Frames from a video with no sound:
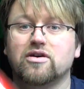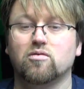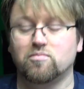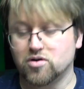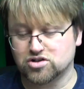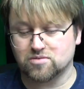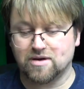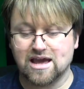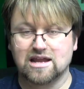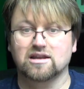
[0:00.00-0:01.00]
it will push the
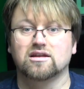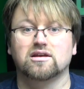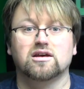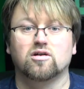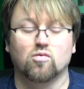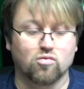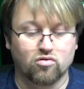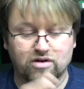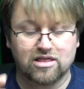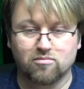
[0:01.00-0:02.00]
paint all
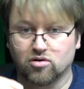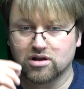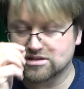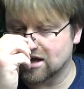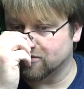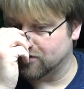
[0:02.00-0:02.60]
around the model itself.